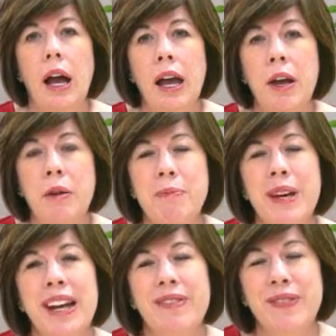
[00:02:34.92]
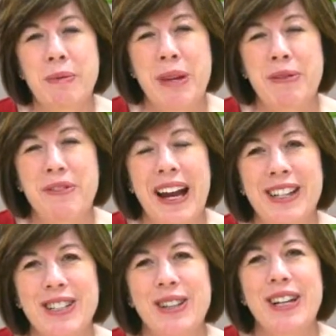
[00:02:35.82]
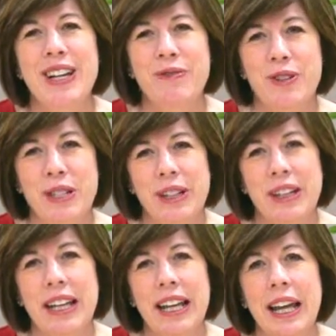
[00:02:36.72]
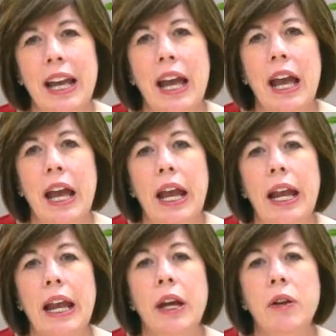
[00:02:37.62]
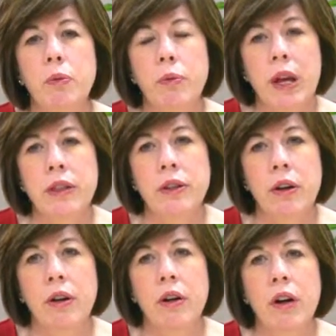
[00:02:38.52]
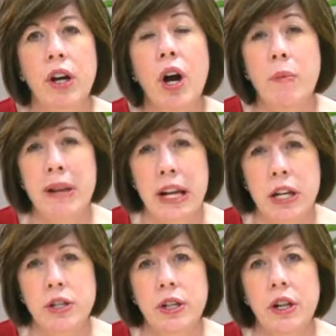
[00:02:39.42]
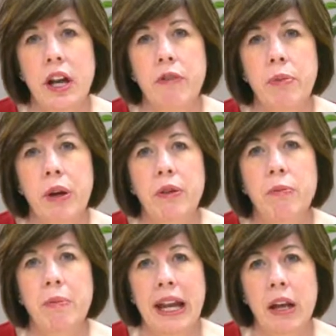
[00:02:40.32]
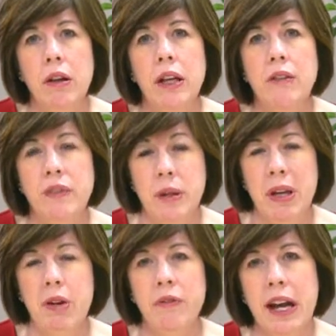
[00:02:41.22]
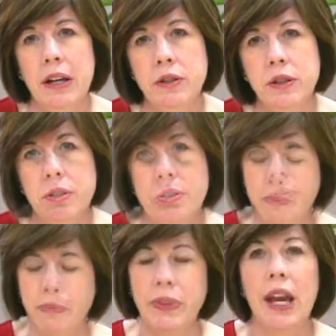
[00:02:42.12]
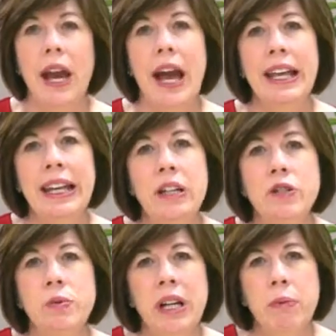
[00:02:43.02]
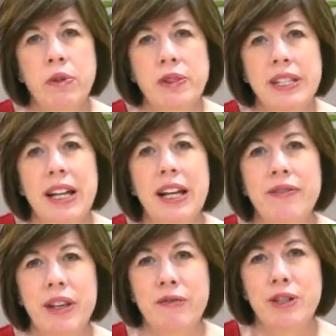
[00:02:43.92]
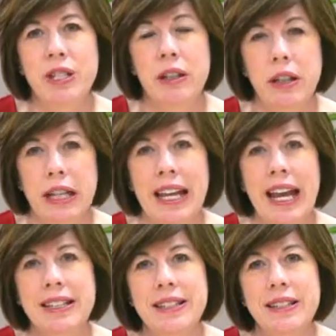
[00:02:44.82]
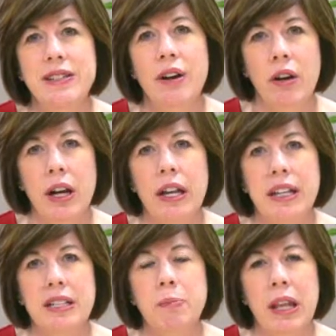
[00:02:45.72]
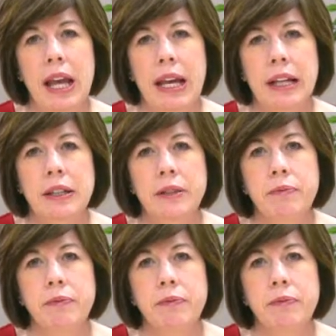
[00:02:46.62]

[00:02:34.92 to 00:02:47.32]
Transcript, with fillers: um, female factor infertility. And one-third are a combination of both male and female factors. Again, twenty percent of infertility cases are unexplained.